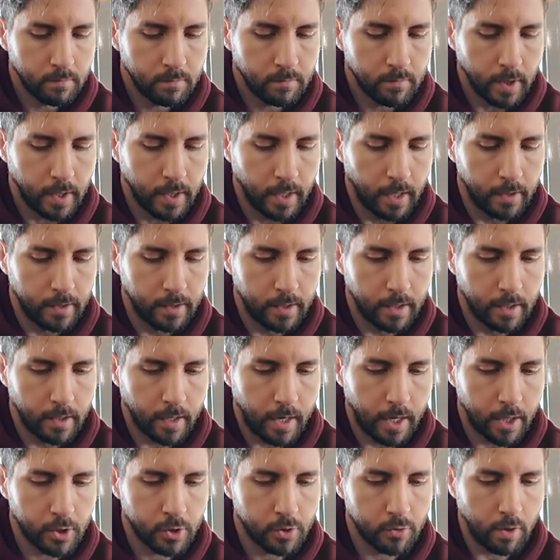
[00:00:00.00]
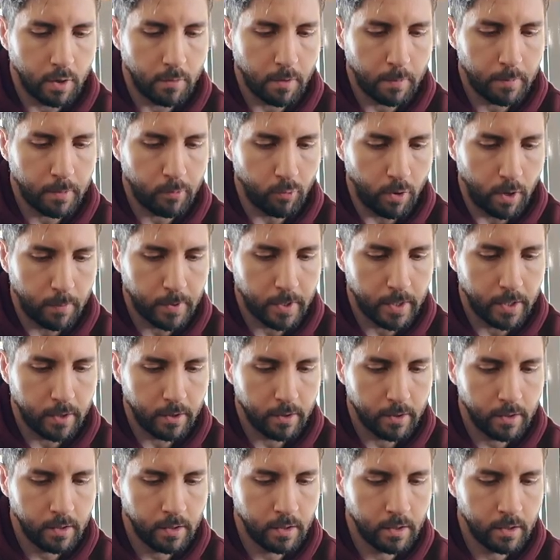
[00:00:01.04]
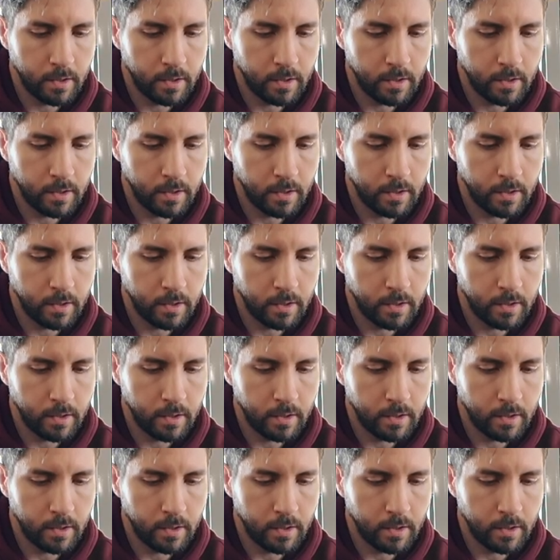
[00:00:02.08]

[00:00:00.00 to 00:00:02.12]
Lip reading: But yeah, I did an extra rep here.